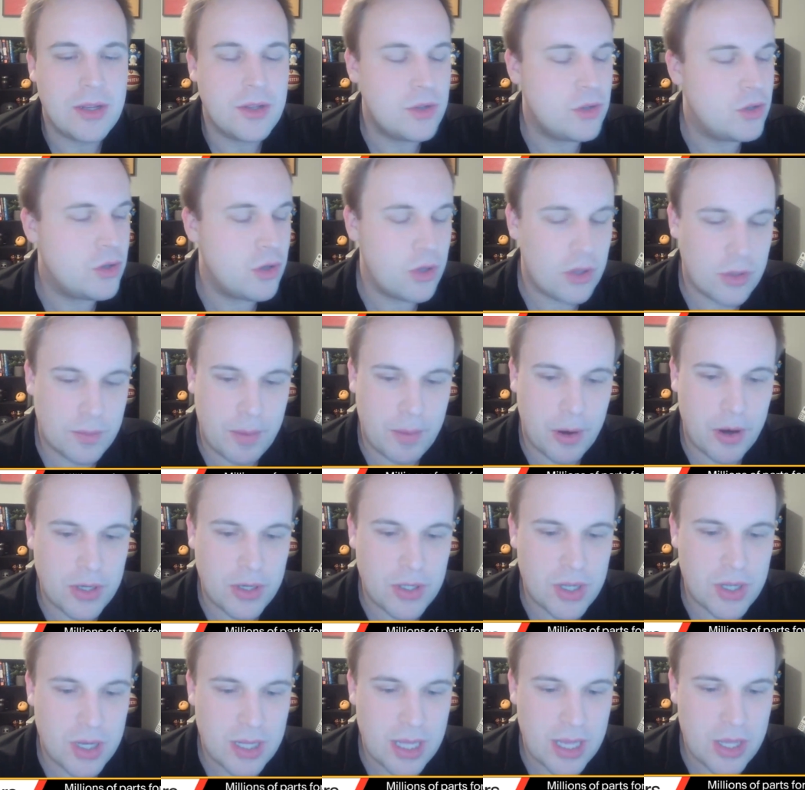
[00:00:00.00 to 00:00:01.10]
to the
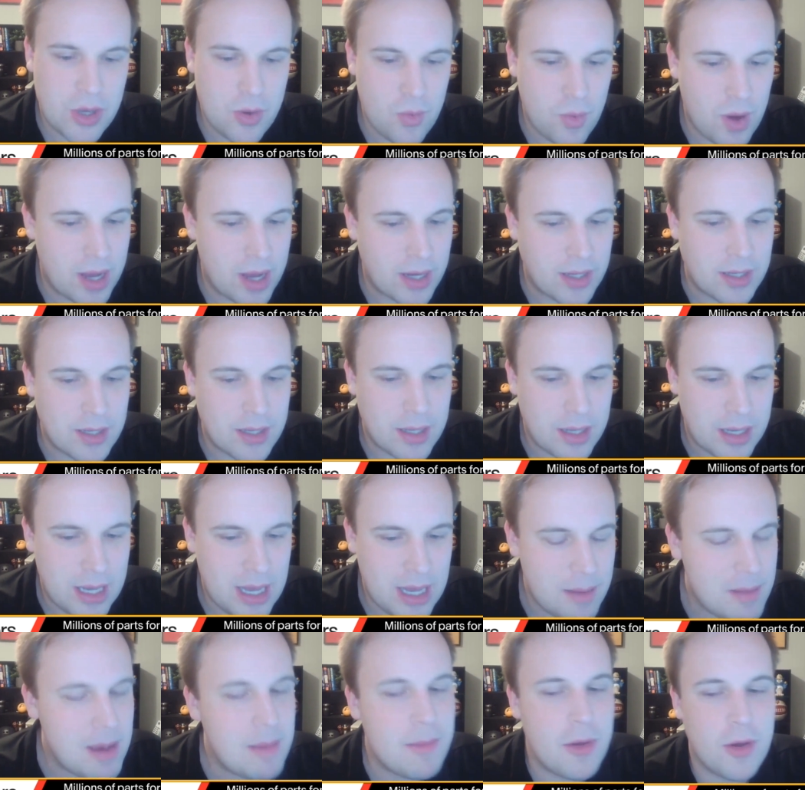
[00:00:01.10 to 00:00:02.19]
parts that you want.
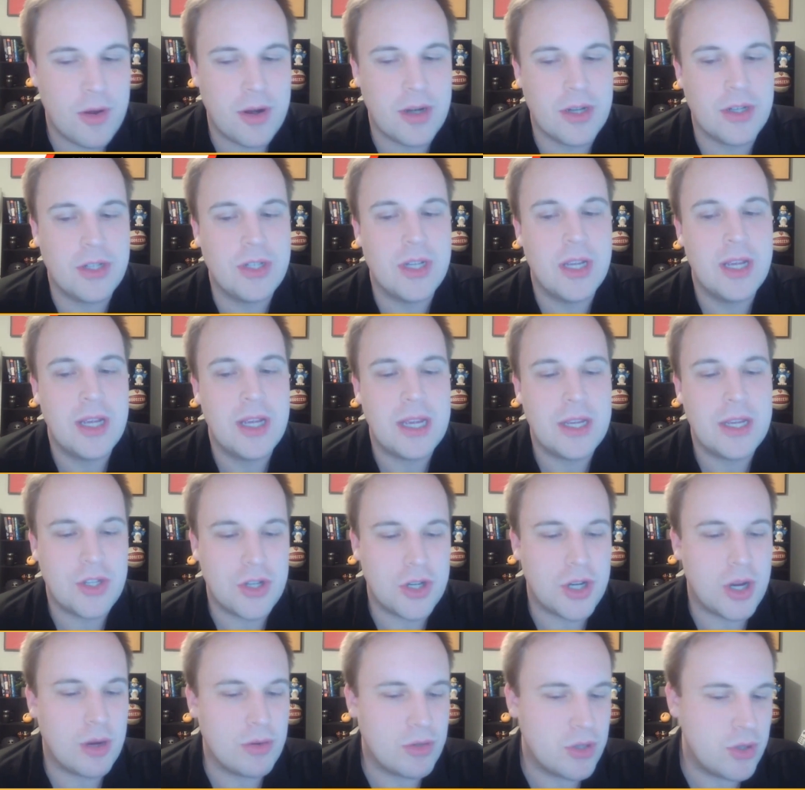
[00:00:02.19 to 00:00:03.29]
eBay Motors is your
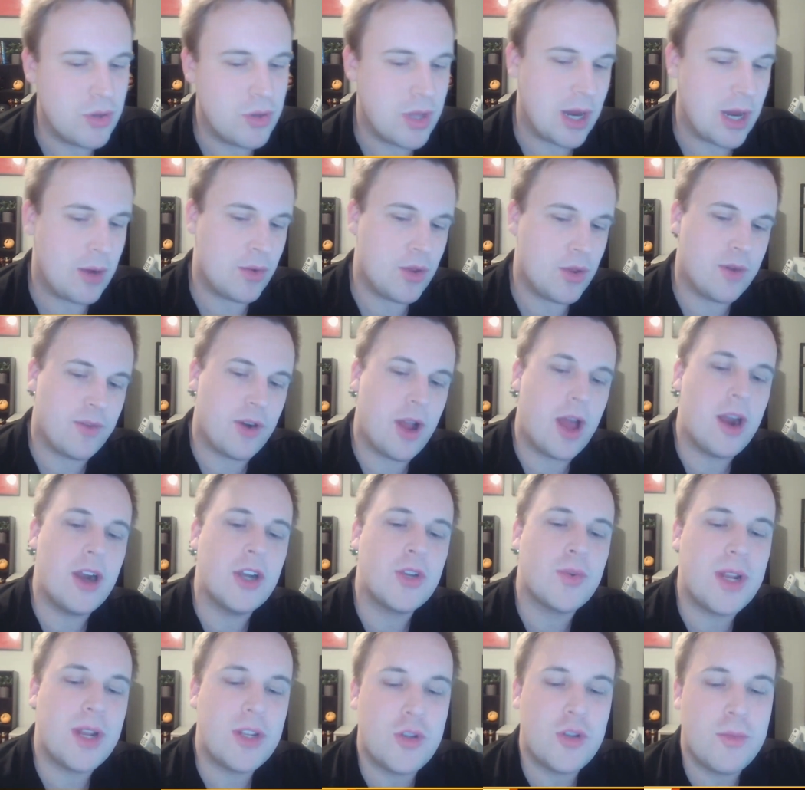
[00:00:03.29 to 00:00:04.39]
go-to there. With over
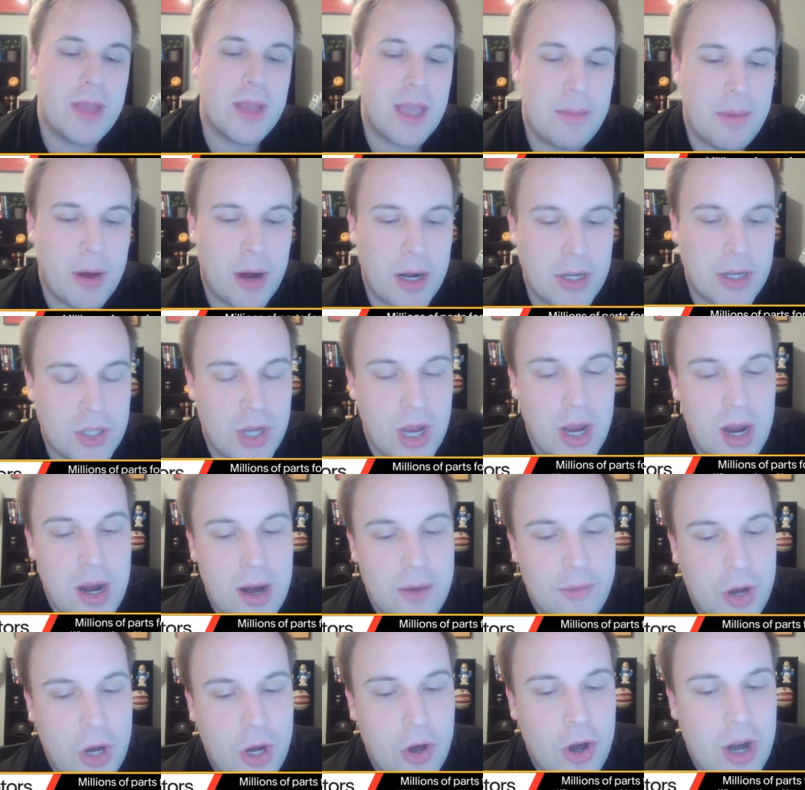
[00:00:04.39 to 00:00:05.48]
122 million parts
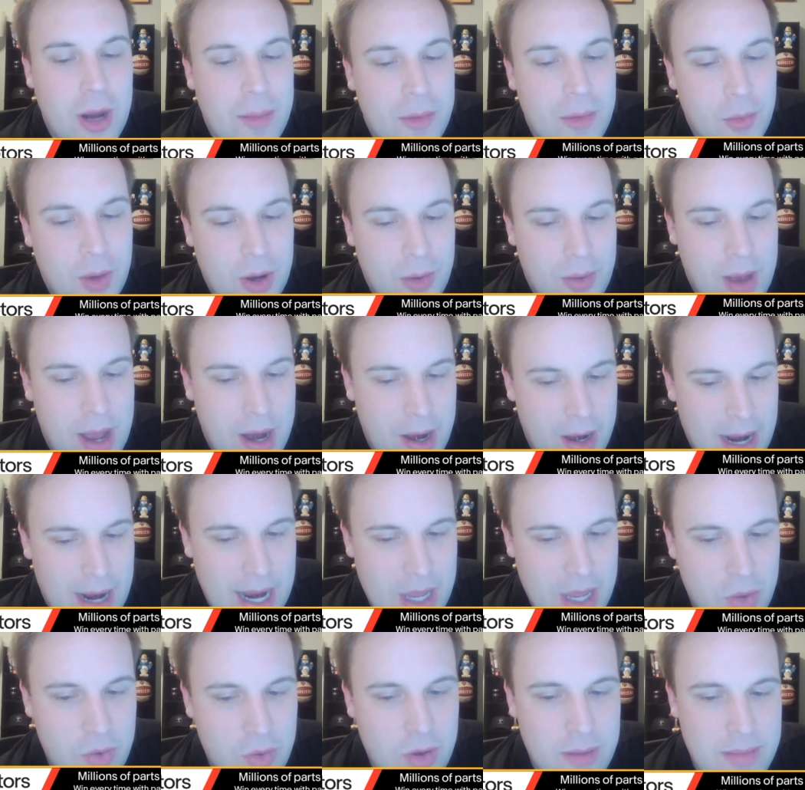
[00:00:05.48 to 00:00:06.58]
for your number one ride or die,
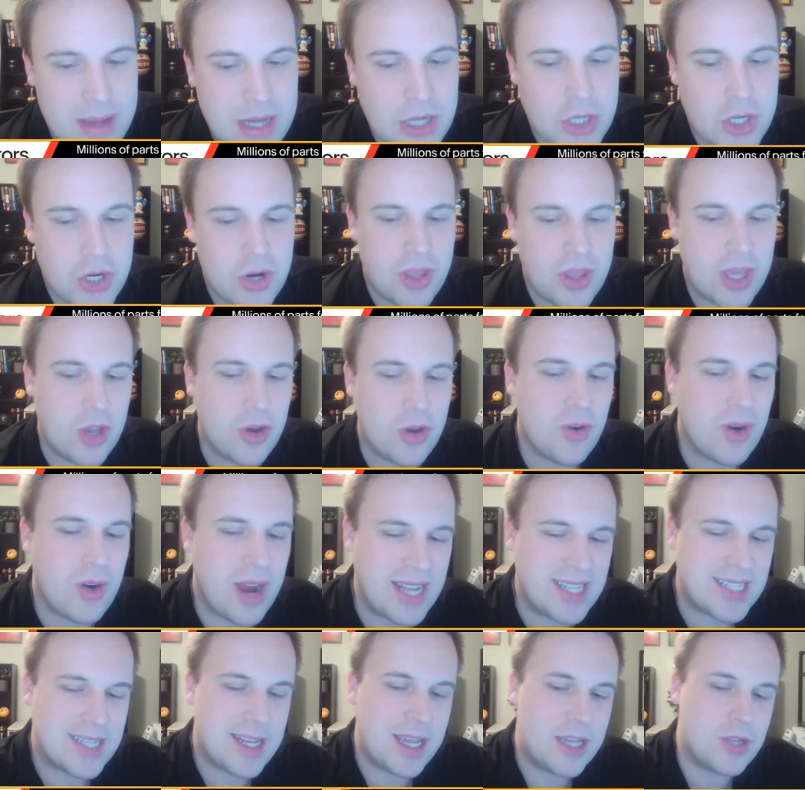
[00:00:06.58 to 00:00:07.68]
you can make sure that your
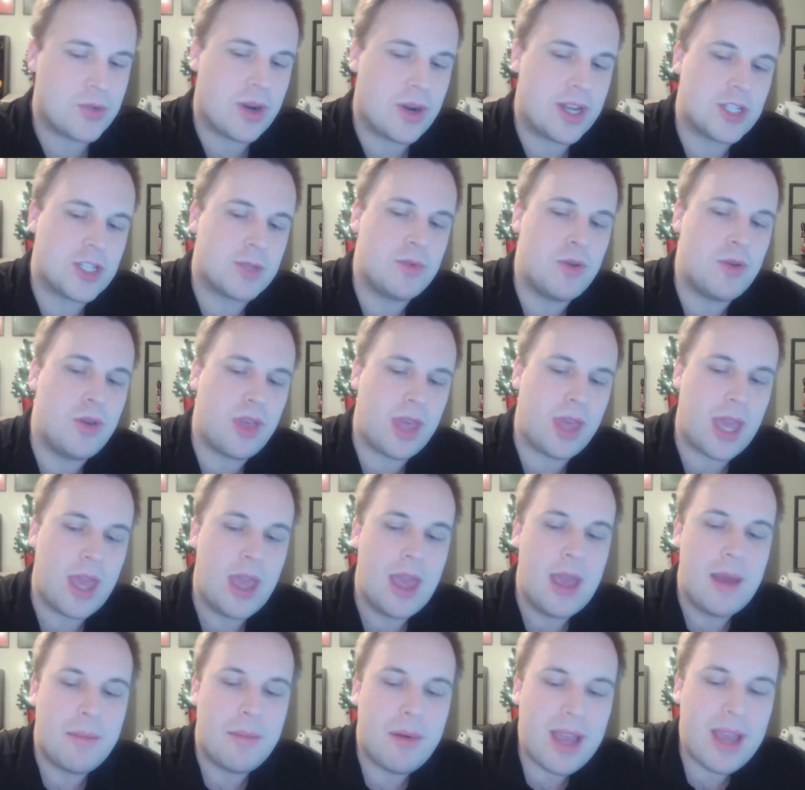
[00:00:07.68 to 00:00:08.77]
ride stays running smoothly.
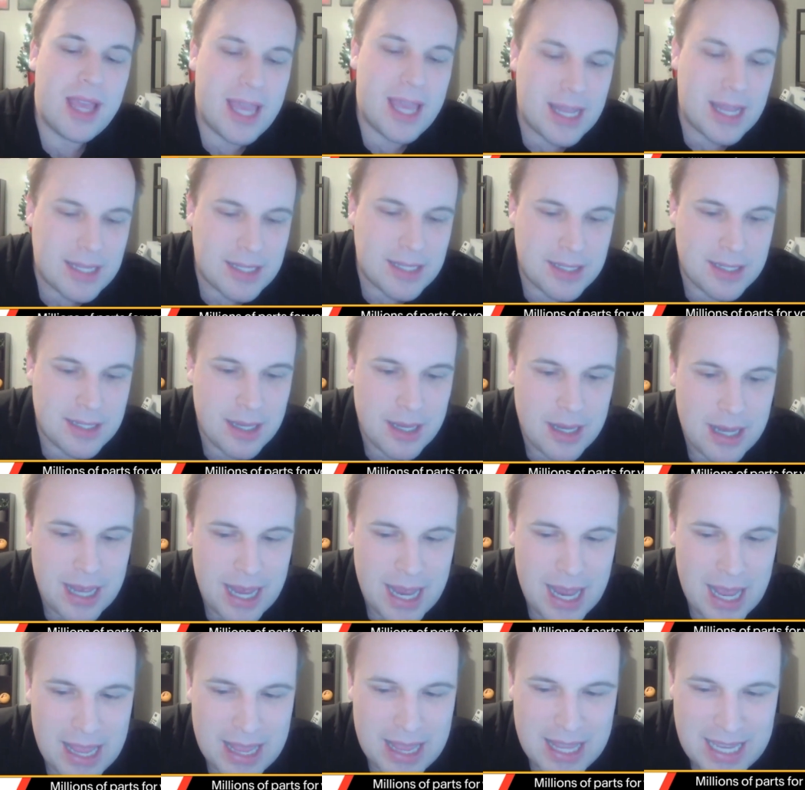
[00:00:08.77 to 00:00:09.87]
Brake kits,
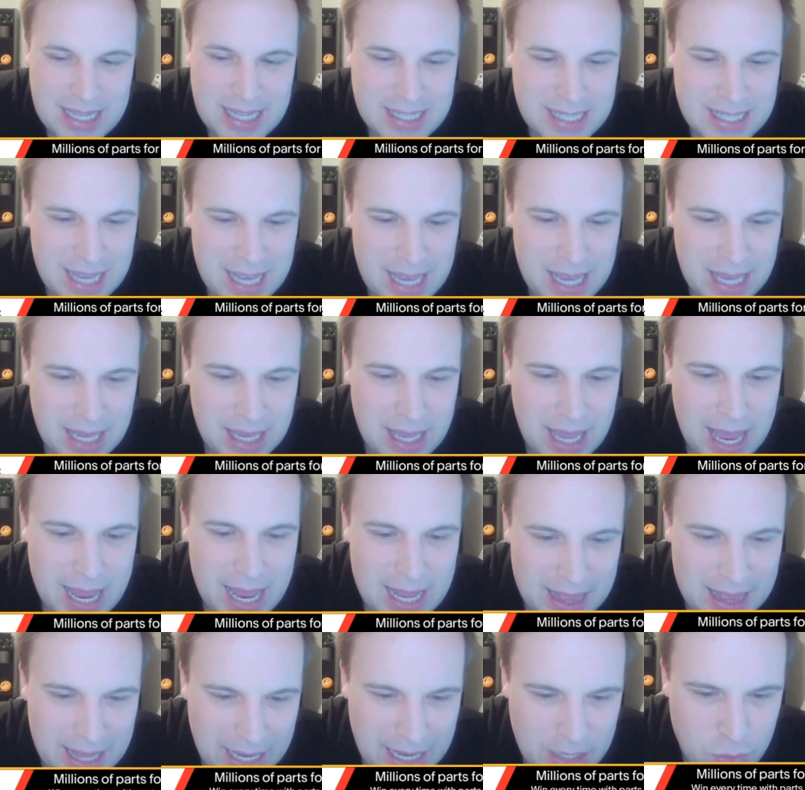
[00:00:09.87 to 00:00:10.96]
LED,
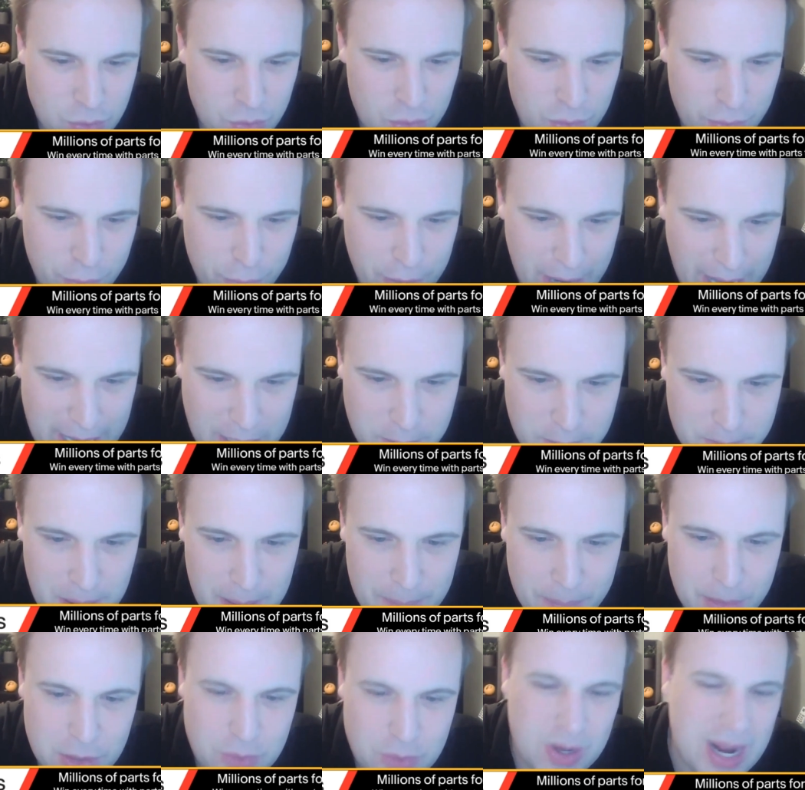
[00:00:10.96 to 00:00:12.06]
headlights, roof racks,
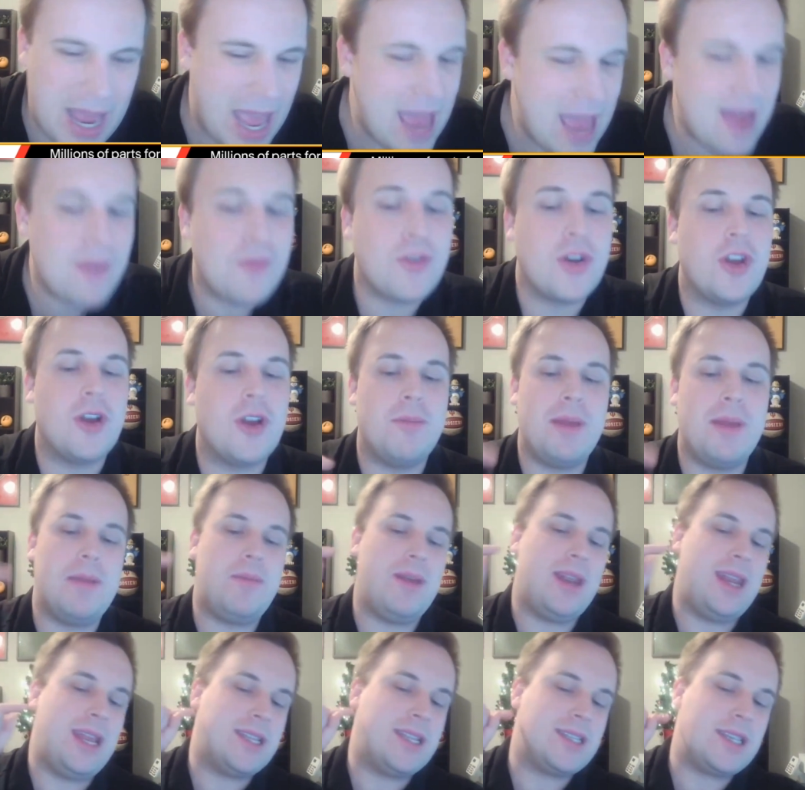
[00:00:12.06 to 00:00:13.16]
bumpers, whatever your
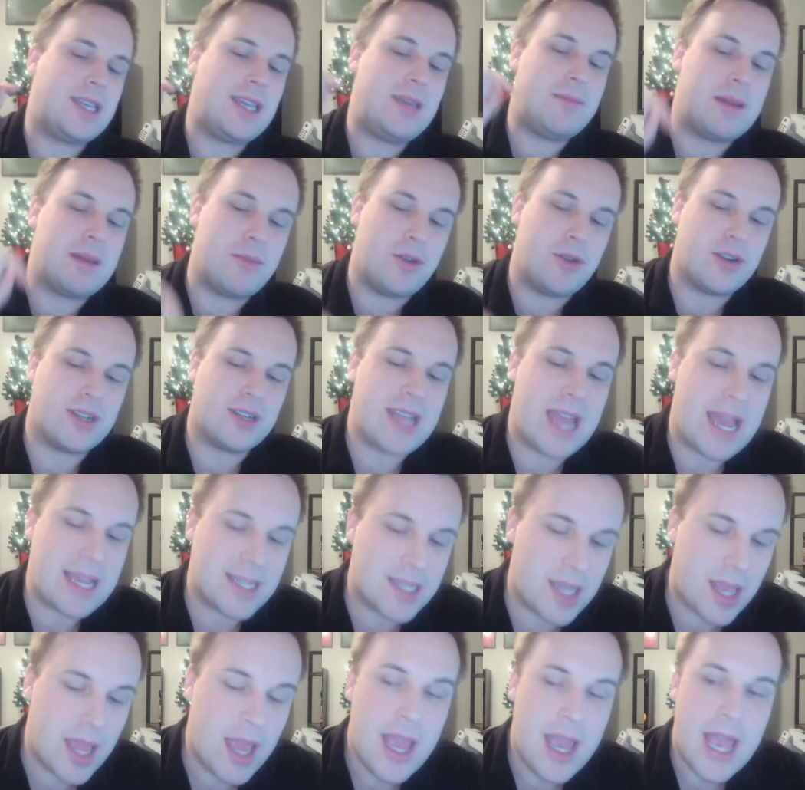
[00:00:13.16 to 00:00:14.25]
baby needs, eBay Motors has
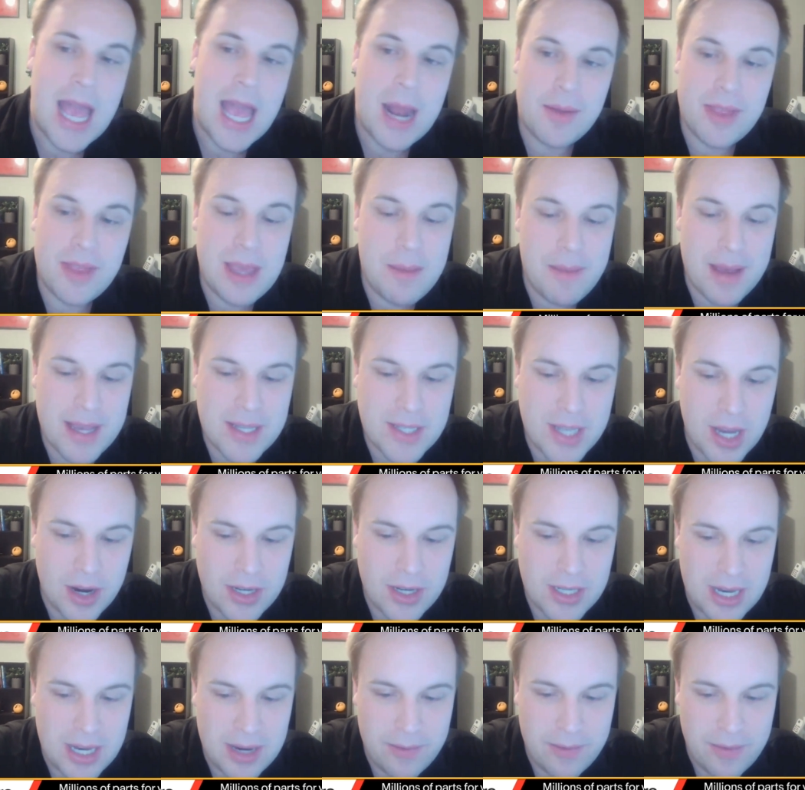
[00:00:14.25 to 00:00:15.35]
it. And with eBay's
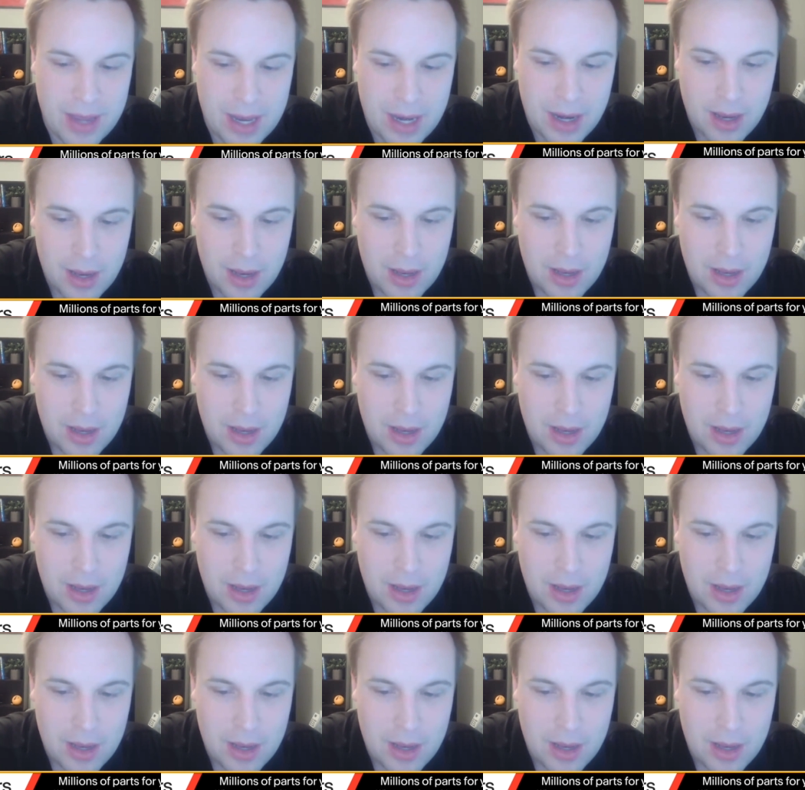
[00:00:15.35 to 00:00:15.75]
Guaranteed Fit,